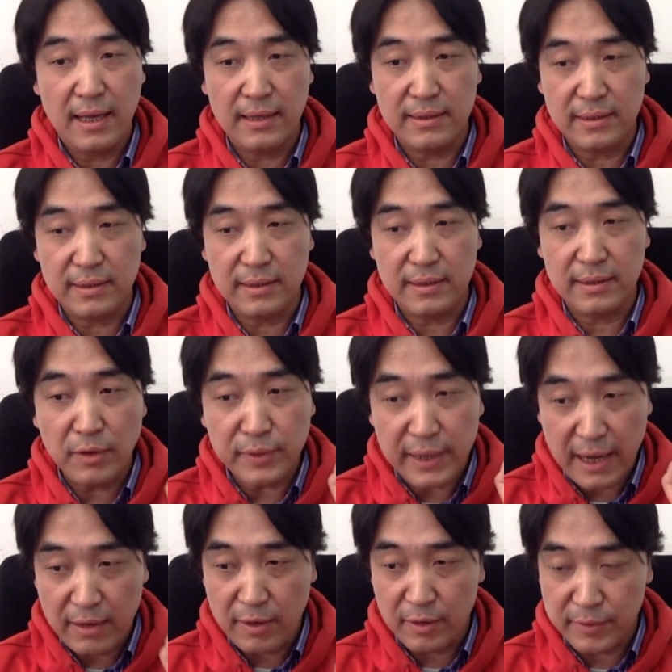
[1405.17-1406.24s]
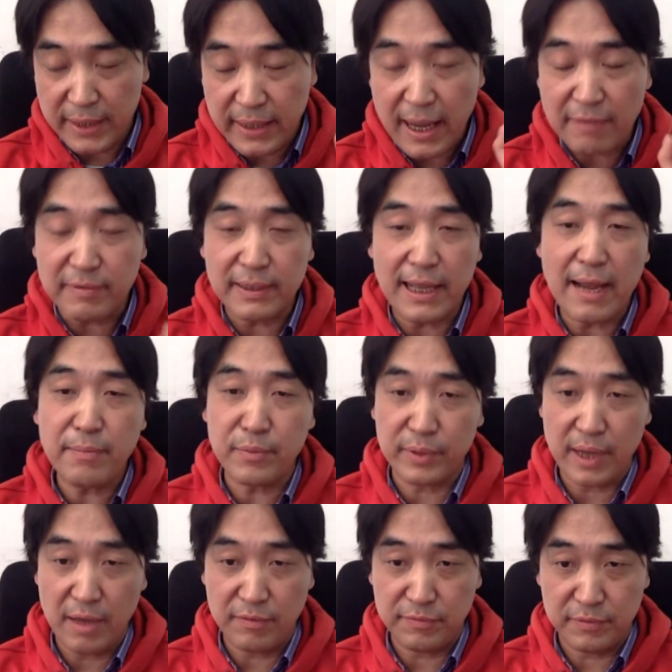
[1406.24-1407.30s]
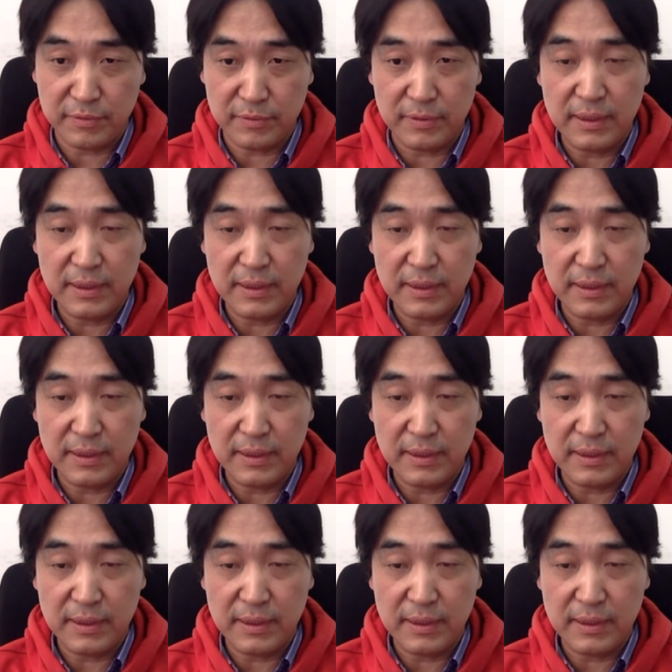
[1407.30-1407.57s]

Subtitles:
And we already have a library of